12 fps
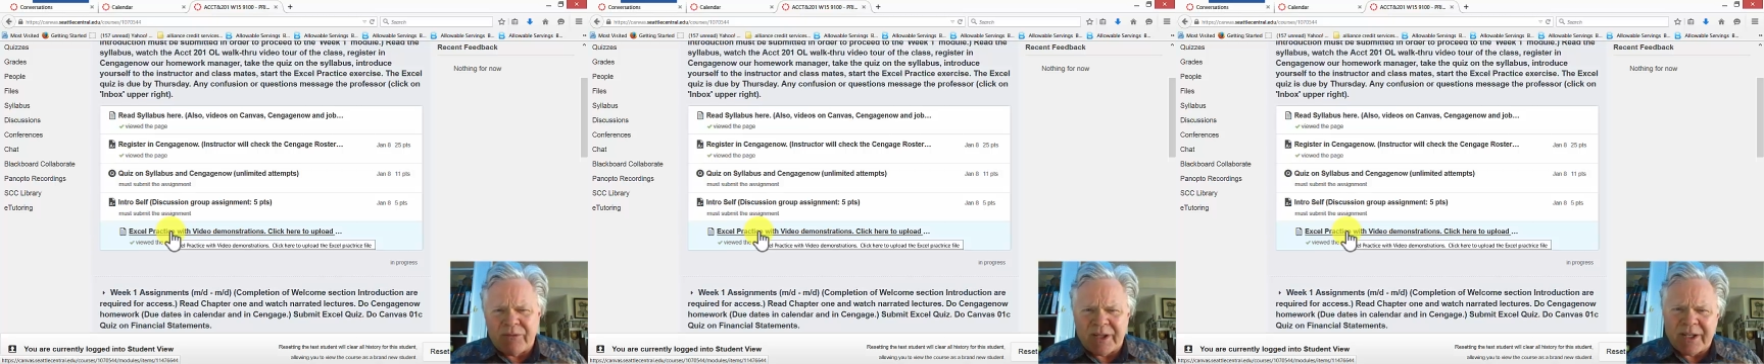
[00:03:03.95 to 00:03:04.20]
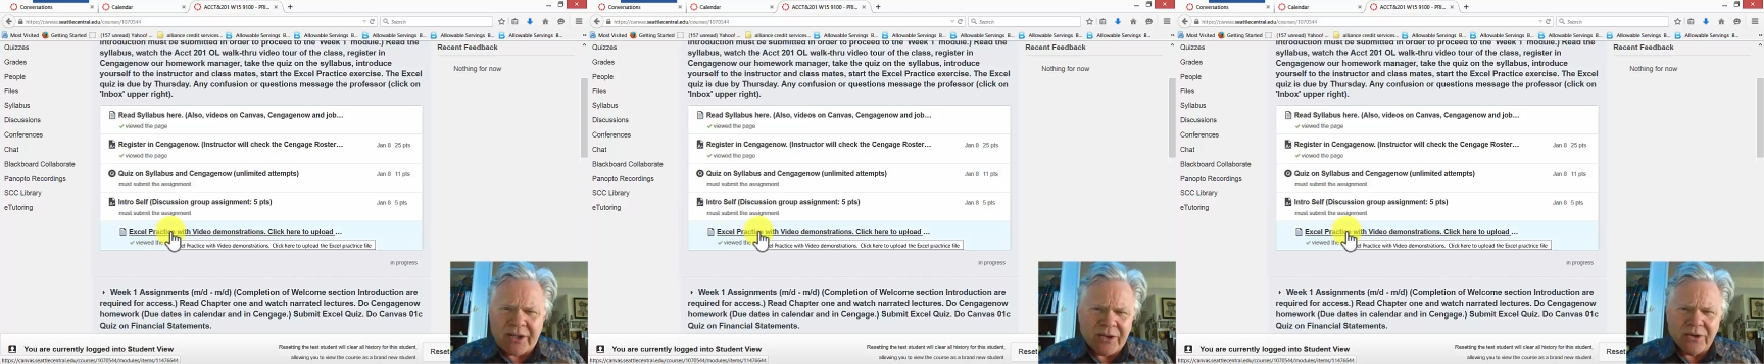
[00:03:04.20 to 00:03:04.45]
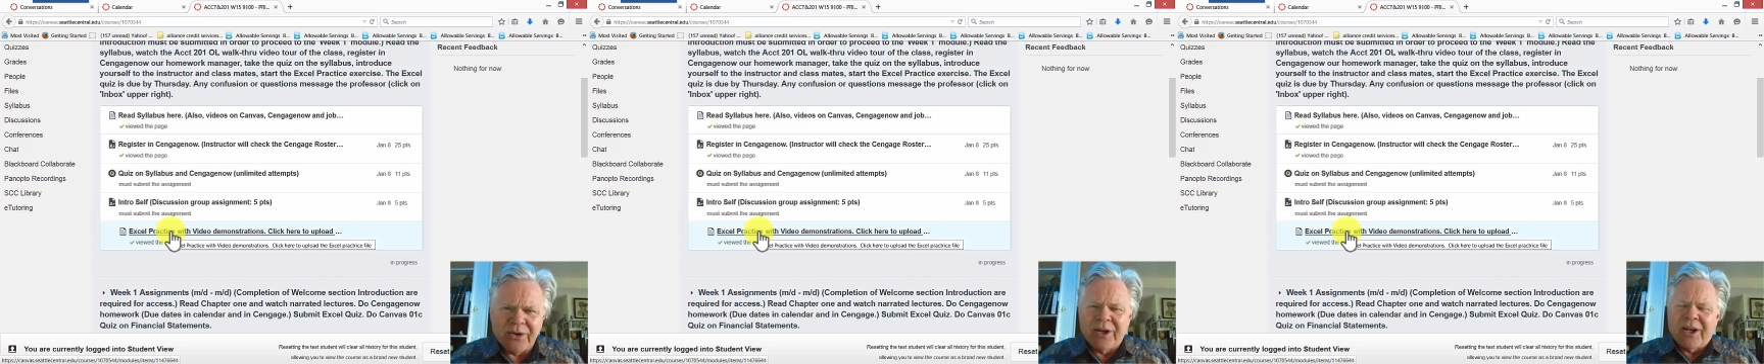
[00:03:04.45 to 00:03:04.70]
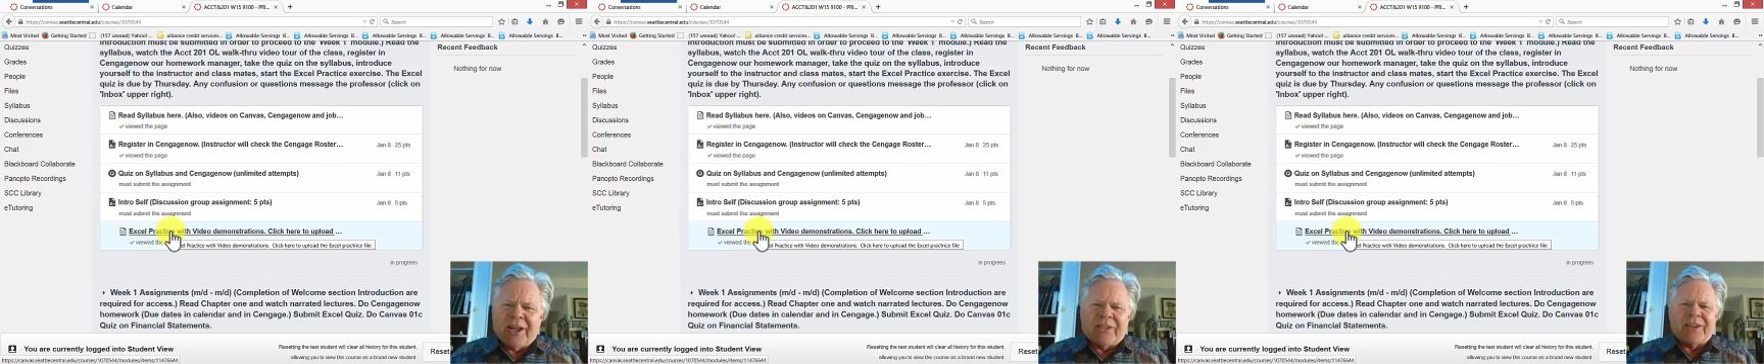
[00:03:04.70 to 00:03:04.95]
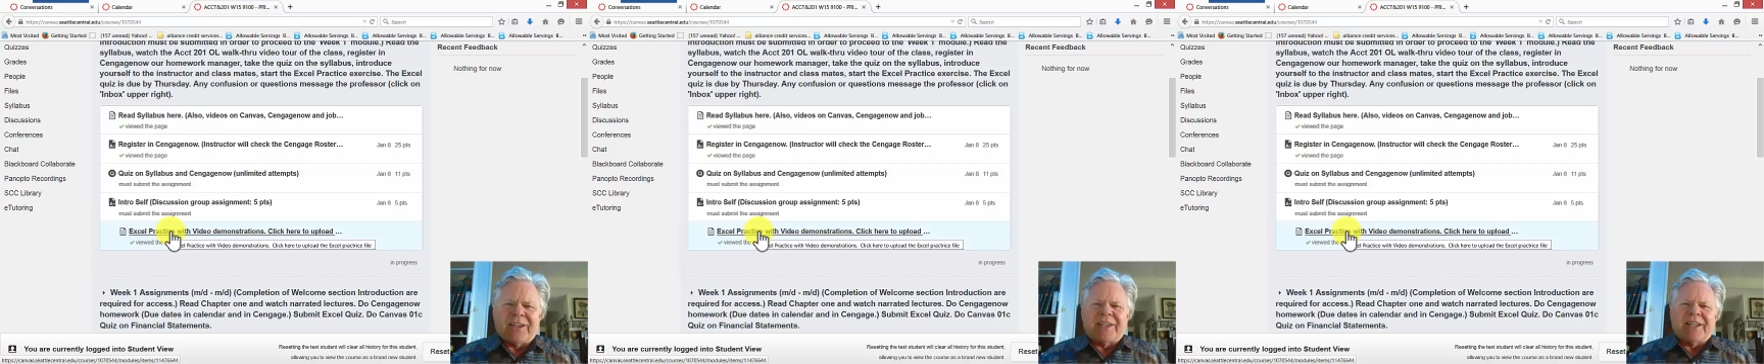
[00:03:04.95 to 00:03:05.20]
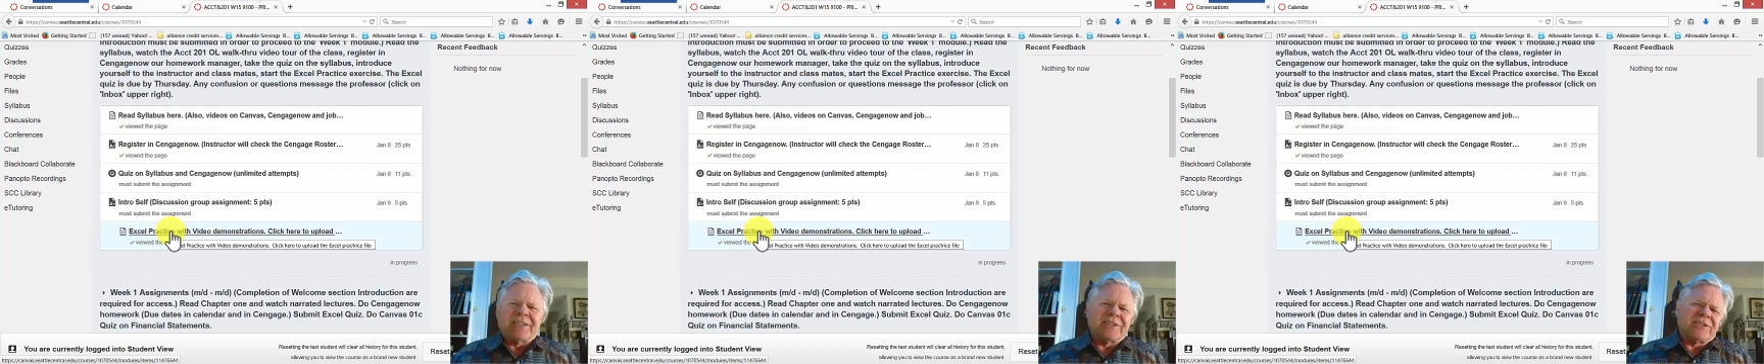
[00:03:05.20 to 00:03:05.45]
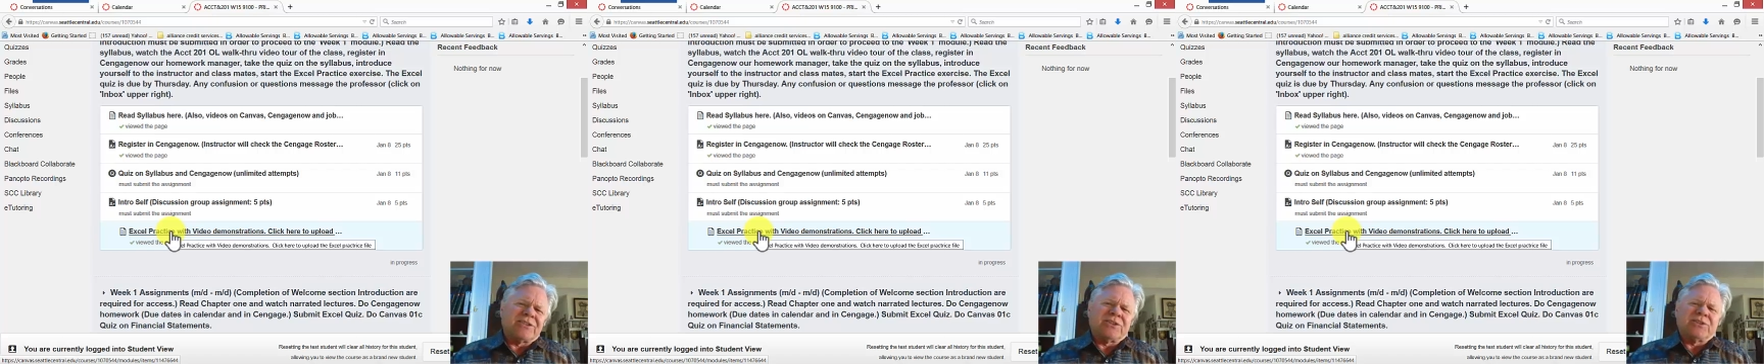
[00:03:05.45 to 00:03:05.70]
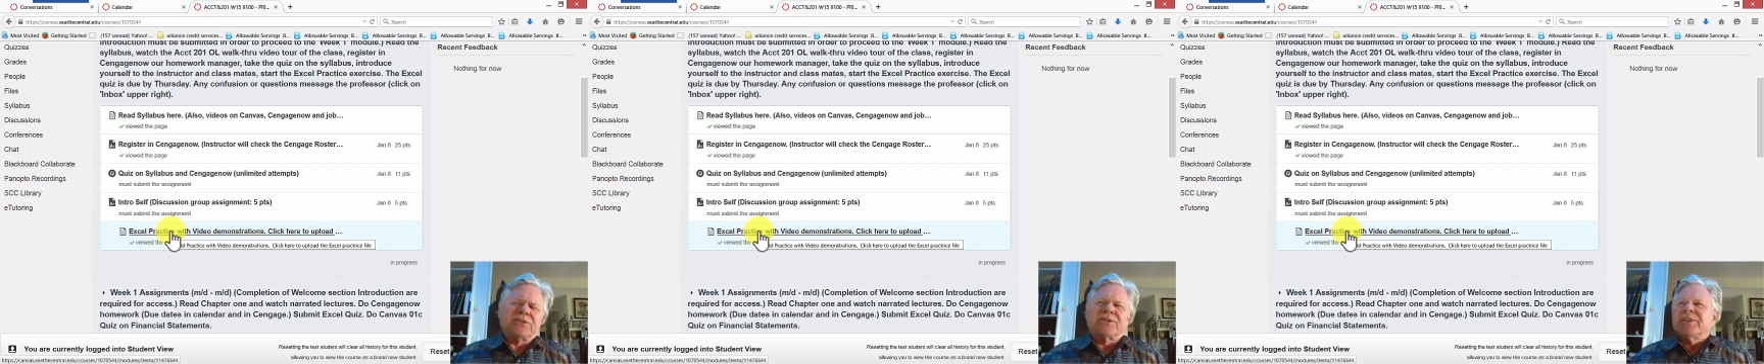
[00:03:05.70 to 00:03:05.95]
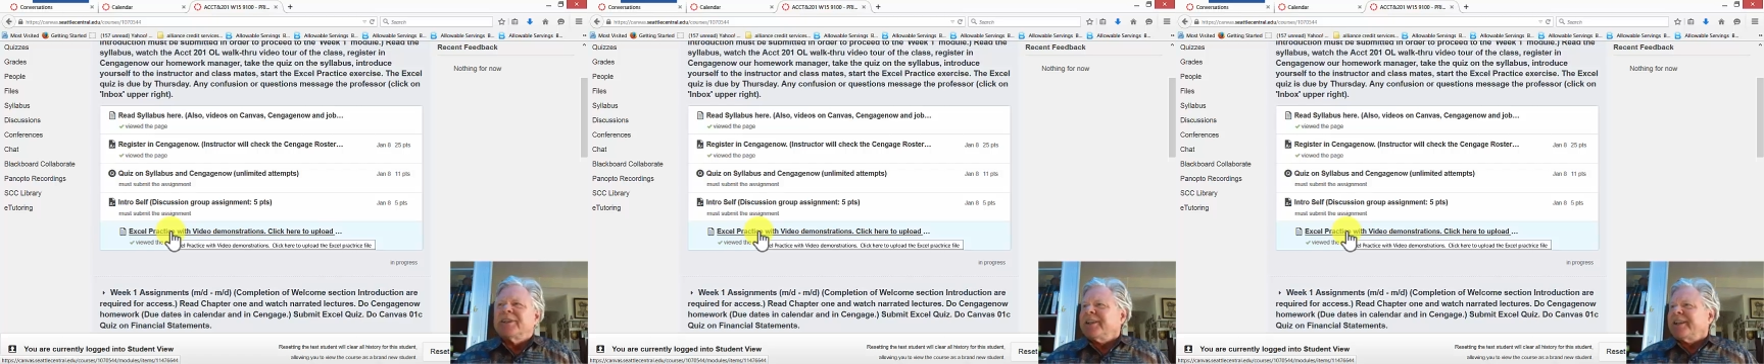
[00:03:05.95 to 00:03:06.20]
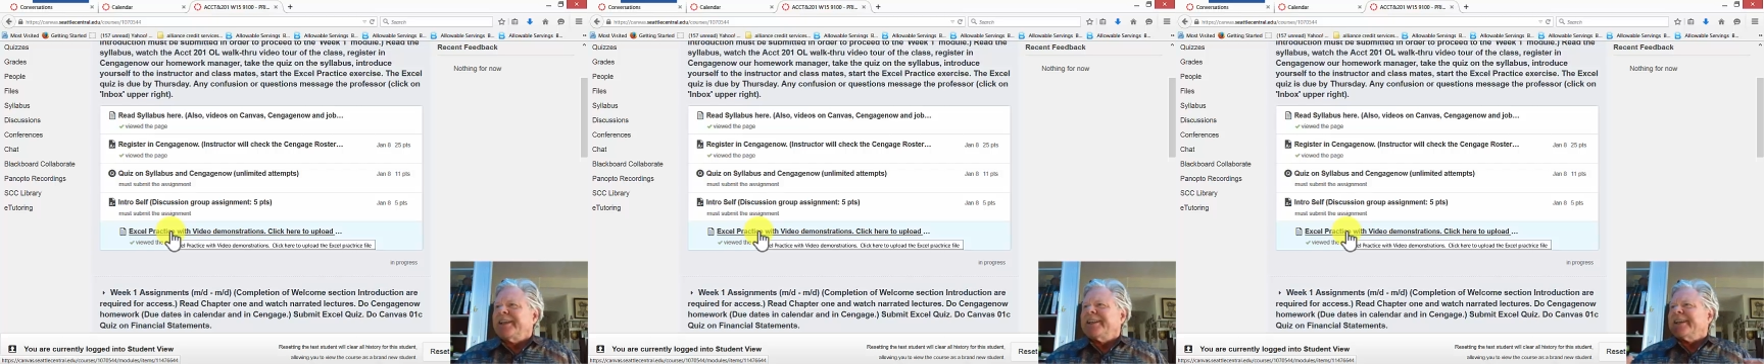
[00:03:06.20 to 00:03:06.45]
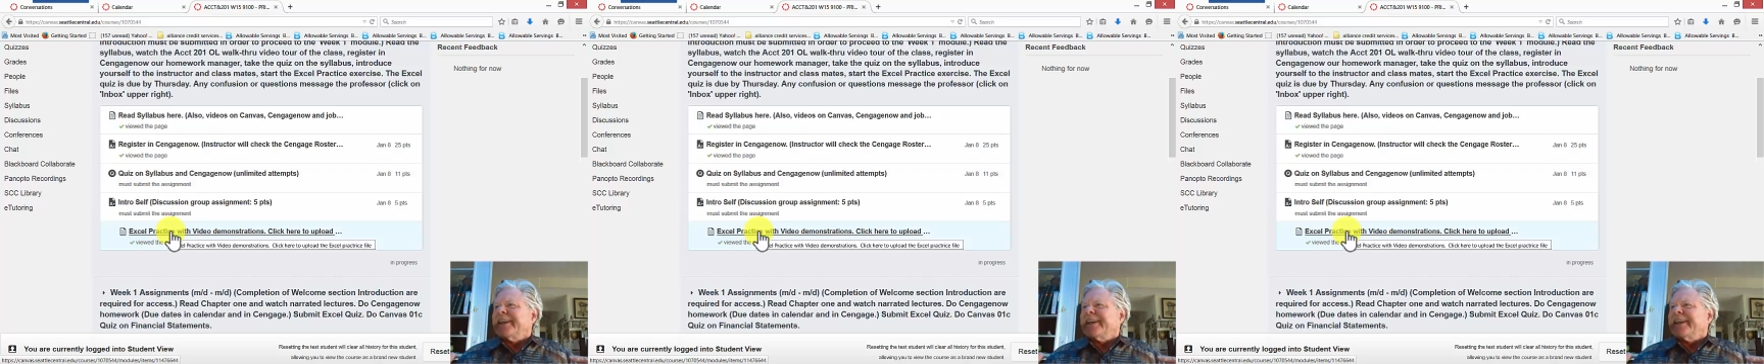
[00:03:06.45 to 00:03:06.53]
video that teaches you in